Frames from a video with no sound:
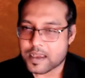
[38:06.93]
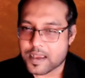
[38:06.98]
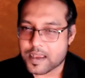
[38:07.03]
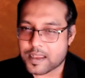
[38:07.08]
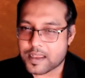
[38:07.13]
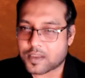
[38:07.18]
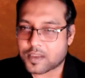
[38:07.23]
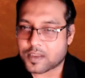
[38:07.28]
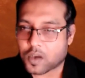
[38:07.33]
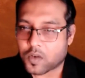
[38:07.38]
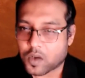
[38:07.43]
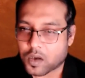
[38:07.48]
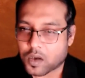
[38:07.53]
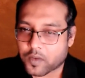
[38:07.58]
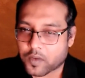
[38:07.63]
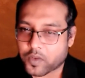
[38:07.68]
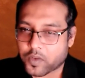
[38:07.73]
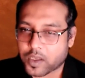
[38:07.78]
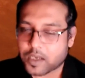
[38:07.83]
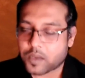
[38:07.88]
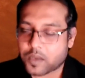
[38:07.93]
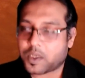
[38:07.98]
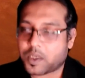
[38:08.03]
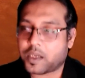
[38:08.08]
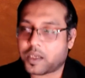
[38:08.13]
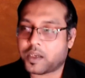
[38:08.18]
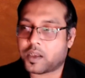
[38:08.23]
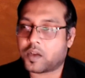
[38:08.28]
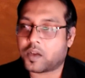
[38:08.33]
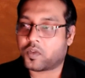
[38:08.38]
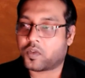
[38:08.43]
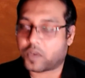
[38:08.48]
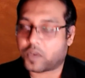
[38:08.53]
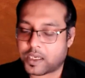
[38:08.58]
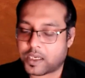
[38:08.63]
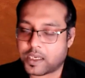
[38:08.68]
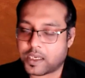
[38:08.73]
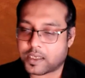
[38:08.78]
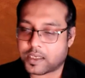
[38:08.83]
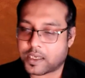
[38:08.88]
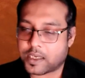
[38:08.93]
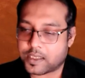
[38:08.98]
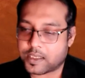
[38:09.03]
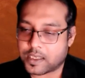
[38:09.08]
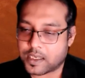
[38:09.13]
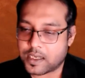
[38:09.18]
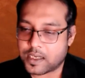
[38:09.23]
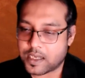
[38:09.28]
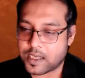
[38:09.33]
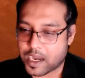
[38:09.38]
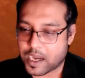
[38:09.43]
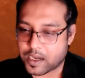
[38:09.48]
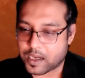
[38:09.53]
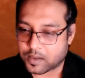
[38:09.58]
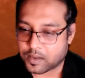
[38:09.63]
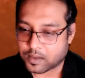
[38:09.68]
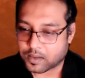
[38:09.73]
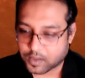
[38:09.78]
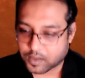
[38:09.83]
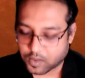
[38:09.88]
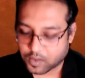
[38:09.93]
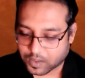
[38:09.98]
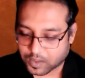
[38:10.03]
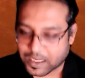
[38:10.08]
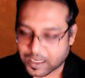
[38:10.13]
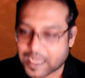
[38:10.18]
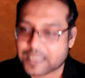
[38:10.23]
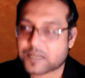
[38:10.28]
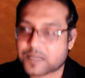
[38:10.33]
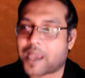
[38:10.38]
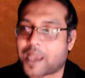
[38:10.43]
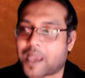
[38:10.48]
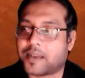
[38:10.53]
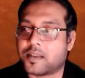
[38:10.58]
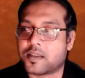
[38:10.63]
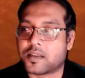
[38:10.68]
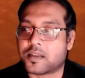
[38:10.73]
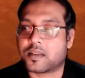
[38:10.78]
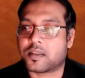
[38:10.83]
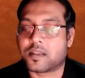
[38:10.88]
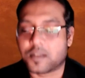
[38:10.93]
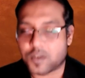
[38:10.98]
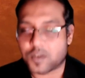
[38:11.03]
It's availability of training data and class balances.